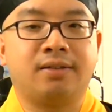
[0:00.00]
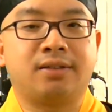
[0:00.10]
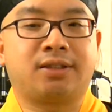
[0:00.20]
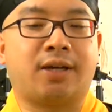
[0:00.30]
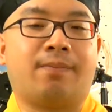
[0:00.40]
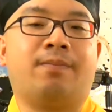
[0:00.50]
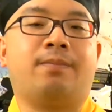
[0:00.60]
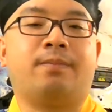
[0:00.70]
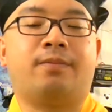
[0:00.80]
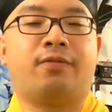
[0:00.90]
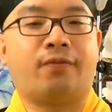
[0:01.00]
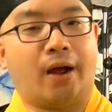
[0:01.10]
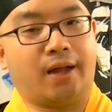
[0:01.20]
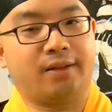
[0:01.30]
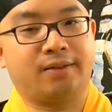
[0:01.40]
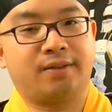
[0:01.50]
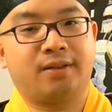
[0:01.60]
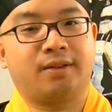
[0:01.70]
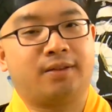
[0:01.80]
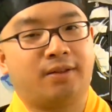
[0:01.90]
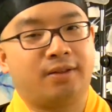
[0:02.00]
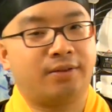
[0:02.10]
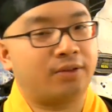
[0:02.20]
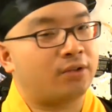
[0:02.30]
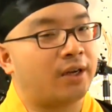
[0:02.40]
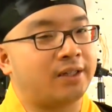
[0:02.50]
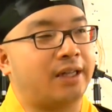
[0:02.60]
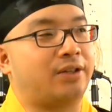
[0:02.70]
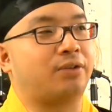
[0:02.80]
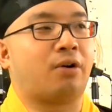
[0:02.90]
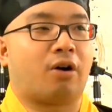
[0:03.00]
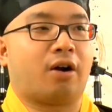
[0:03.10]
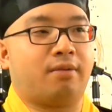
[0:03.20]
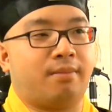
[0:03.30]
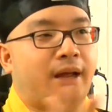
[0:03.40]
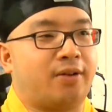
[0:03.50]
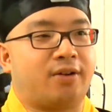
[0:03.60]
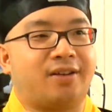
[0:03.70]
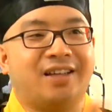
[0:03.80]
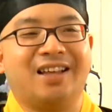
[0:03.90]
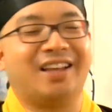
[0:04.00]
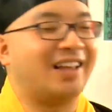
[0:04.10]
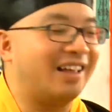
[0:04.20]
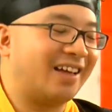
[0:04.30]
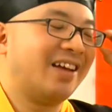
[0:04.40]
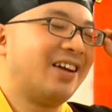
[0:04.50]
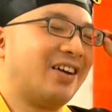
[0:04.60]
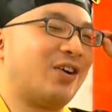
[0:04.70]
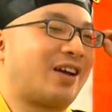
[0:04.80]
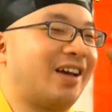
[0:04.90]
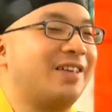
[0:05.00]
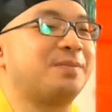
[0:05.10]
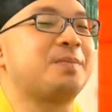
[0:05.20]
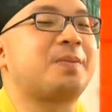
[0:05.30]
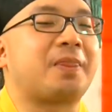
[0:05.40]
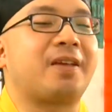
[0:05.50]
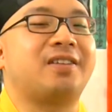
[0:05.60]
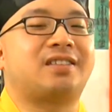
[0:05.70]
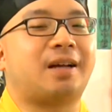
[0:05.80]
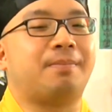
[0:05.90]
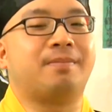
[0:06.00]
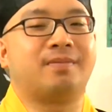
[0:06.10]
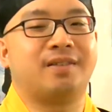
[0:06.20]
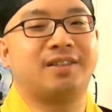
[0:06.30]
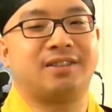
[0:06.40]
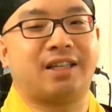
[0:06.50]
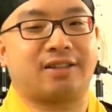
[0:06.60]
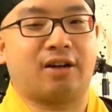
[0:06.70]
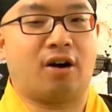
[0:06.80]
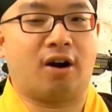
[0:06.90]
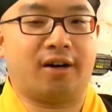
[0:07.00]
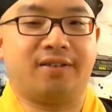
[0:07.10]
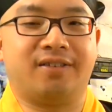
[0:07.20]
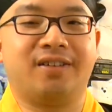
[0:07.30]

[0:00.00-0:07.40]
Saam Faat. Translate to heart magic. Okay? Saam is like the heart.